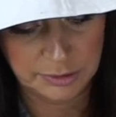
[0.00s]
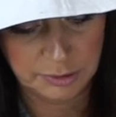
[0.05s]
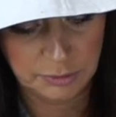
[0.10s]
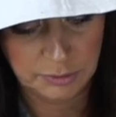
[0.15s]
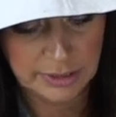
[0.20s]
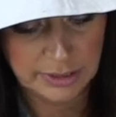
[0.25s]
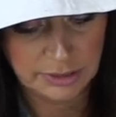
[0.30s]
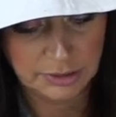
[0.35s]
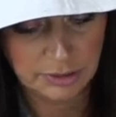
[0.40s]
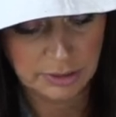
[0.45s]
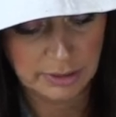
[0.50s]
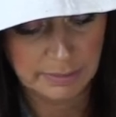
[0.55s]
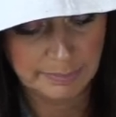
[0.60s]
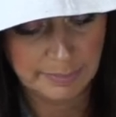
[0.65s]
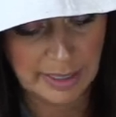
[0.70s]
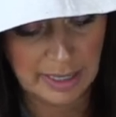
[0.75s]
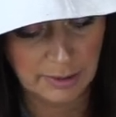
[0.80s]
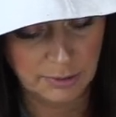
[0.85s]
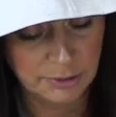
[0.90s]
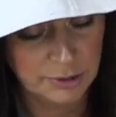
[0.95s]
tweezer and
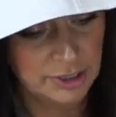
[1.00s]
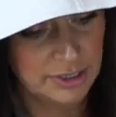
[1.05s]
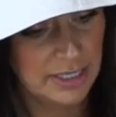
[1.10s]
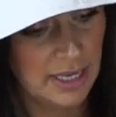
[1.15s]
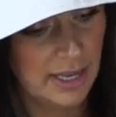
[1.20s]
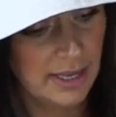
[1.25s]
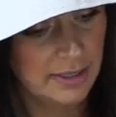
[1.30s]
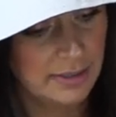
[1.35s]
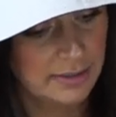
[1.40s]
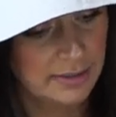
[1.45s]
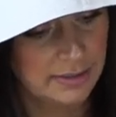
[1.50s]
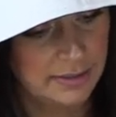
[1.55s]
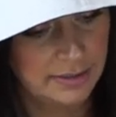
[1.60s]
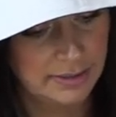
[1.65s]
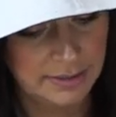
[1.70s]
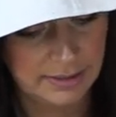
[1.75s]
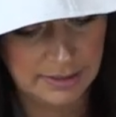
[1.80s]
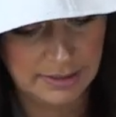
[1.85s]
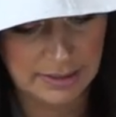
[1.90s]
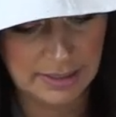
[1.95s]
pouch set,
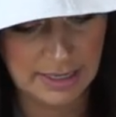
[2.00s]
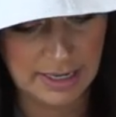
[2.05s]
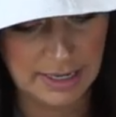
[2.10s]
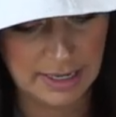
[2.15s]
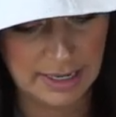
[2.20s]
and